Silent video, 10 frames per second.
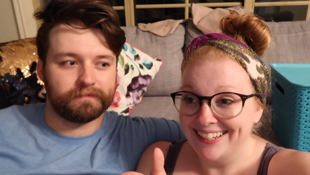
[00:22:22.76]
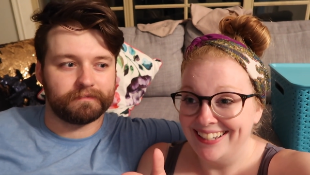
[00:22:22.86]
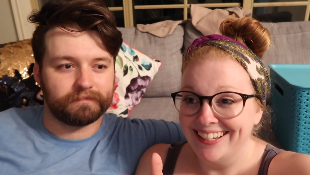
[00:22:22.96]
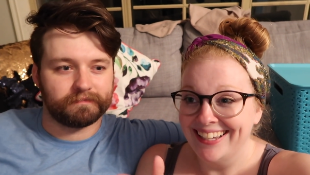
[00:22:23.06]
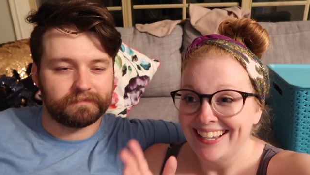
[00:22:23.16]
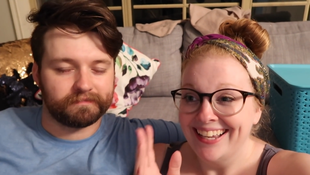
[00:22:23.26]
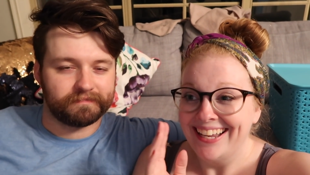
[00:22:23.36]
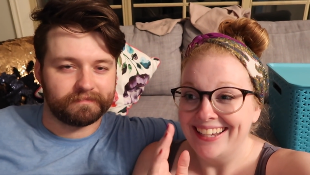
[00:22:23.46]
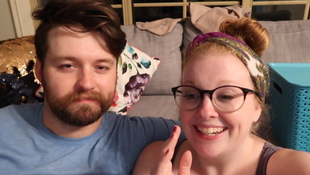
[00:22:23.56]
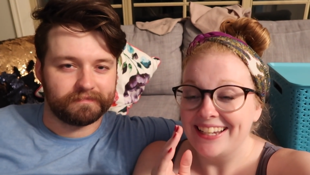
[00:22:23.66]
Speaker 1: He,
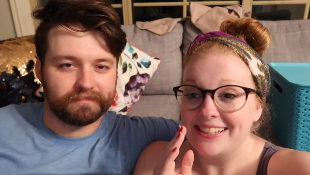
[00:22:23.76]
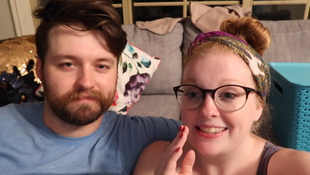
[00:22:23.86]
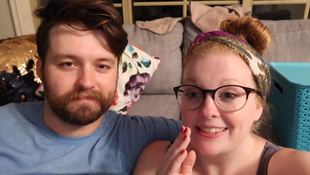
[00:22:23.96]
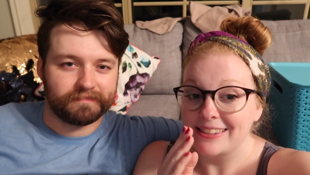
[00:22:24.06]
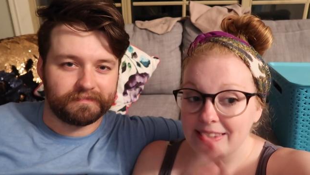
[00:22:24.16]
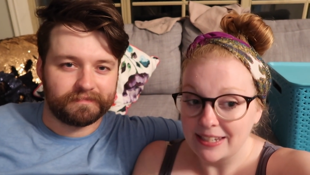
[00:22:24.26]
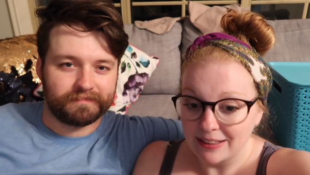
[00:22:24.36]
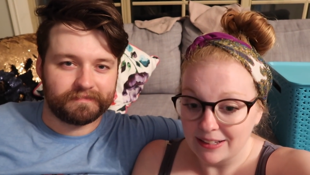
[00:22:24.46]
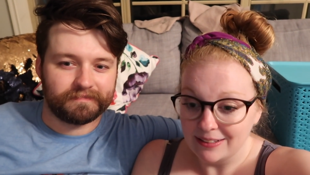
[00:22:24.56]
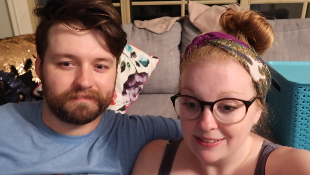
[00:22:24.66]
he needs
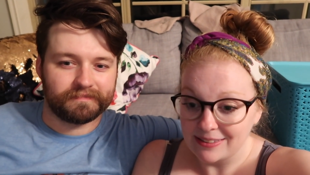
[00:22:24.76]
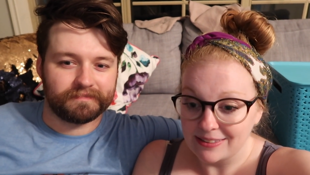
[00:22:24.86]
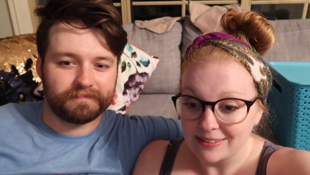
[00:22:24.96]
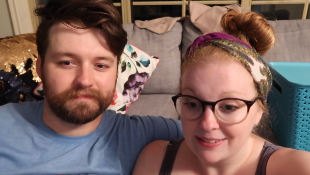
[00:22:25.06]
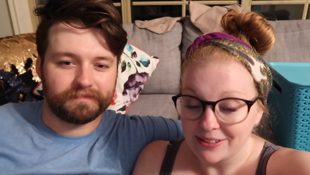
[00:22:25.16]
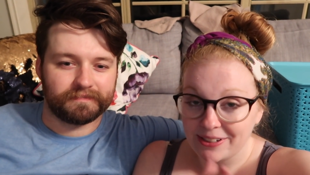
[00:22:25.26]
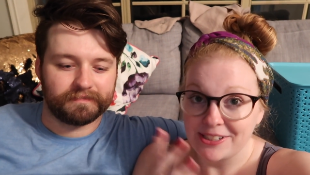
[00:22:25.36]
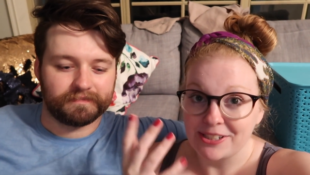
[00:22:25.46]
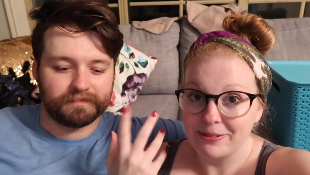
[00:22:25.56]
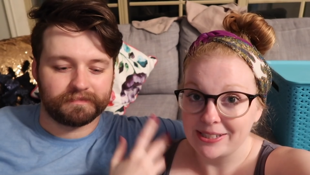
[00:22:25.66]
singlets, so he
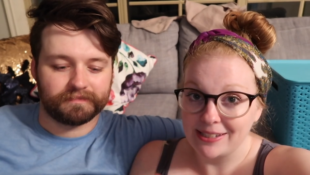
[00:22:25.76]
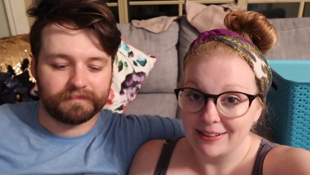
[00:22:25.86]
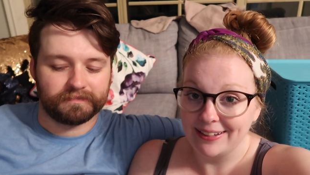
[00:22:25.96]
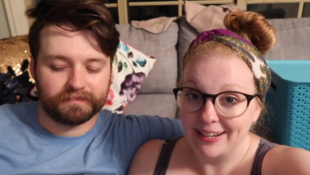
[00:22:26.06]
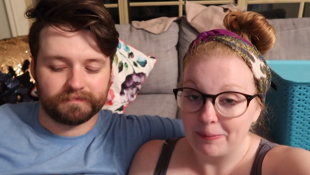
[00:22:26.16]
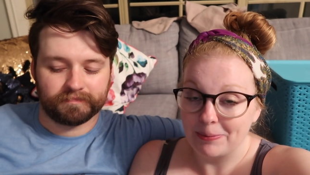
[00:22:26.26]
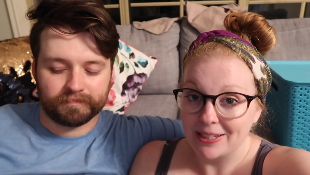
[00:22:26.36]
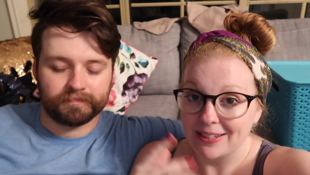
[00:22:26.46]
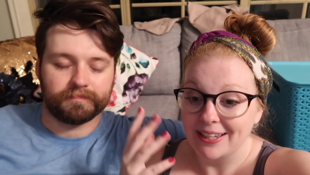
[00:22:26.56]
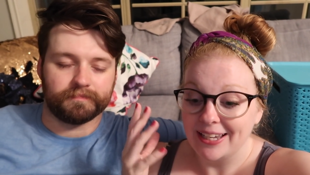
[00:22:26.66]
can just wear singlet
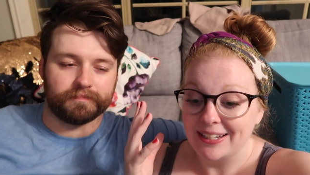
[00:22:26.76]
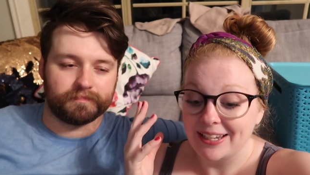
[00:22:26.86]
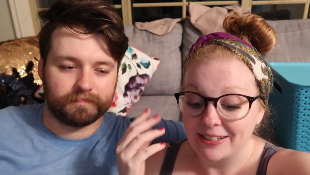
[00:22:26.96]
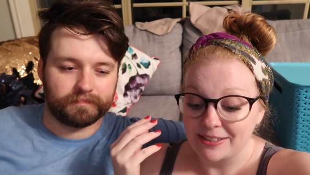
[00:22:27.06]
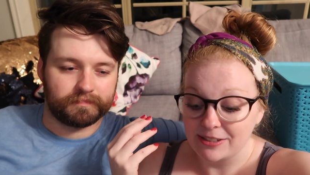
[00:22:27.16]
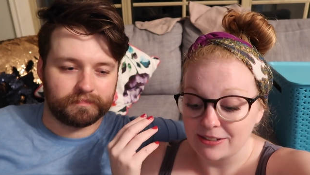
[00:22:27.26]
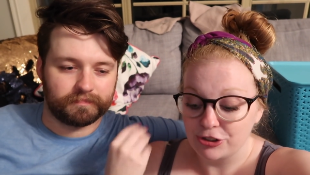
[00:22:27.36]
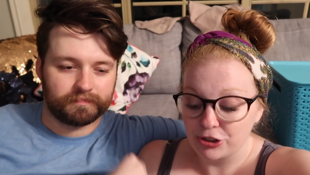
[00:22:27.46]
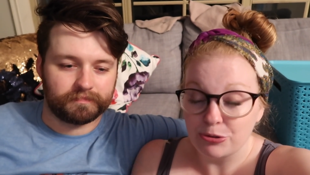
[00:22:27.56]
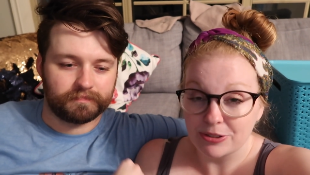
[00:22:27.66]
nappy. Mm. He needs
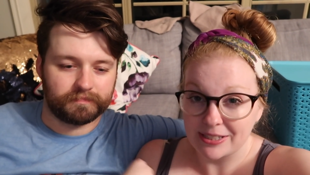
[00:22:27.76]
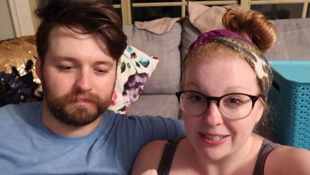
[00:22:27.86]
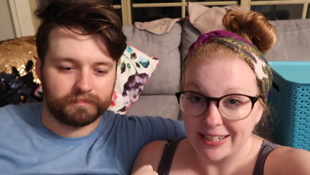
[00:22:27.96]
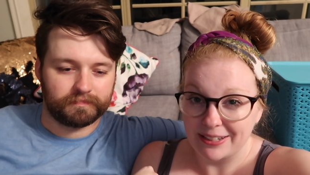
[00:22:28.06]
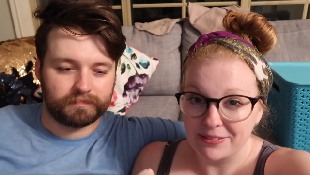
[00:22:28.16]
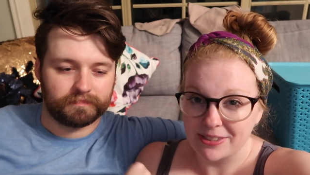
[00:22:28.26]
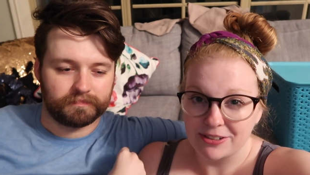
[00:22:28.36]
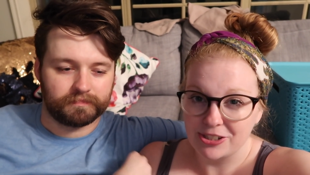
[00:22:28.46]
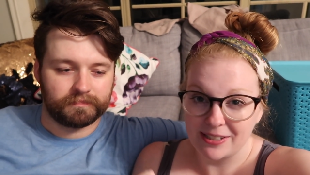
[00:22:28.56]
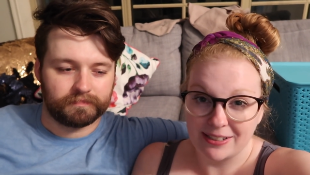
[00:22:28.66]
short sleeves,
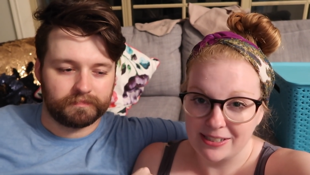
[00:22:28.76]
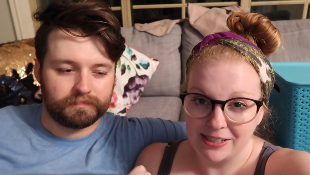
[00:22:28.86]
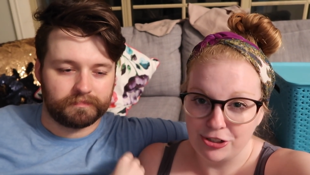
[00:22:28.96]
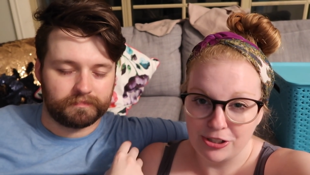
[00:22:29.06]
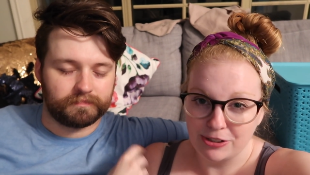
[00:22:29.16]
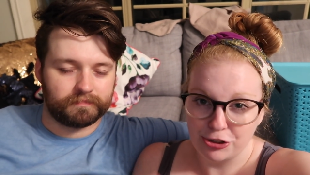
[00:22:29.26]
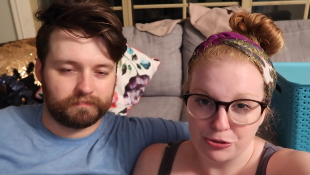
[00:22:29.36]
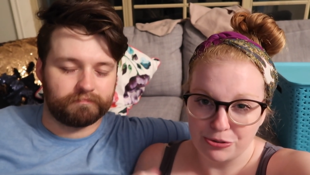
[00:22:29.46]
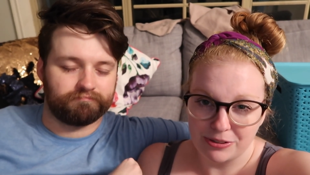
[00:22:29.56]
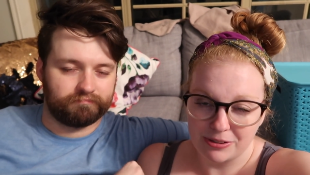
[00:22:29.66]
so just like t-shirt,
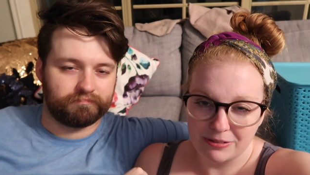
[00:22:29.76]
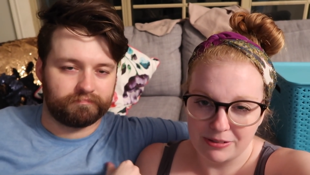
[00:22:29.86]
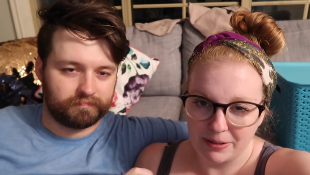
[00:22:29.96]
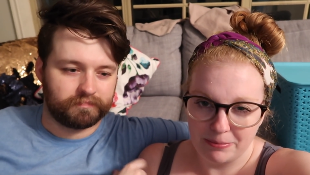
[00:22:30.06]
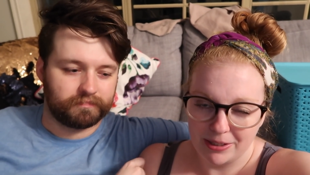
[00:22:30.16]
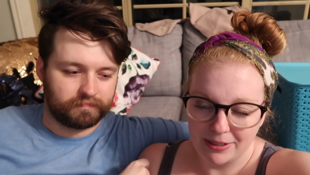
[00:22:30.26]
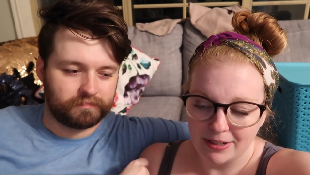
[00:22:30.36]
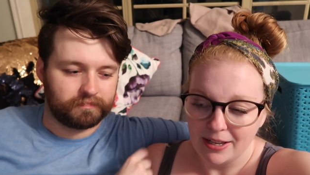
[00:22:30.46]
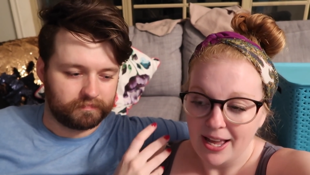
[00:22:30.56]
shorts type thing,